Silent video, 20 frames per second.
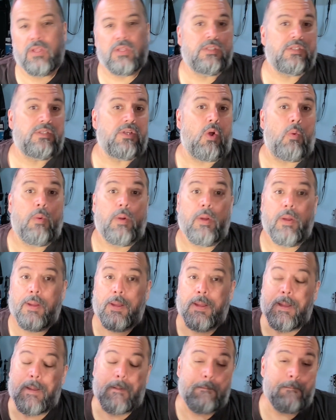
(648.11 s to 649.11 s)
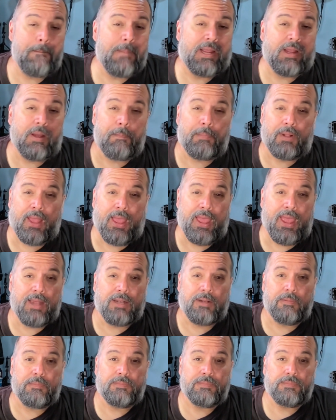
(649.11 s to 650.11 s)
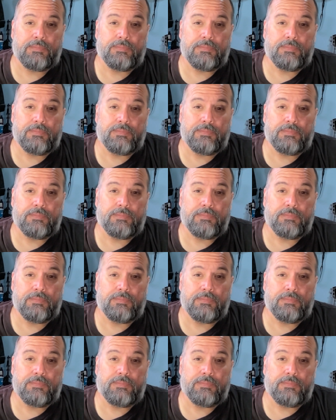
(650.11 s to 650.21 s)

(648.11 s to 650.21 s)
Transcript: So make a plan.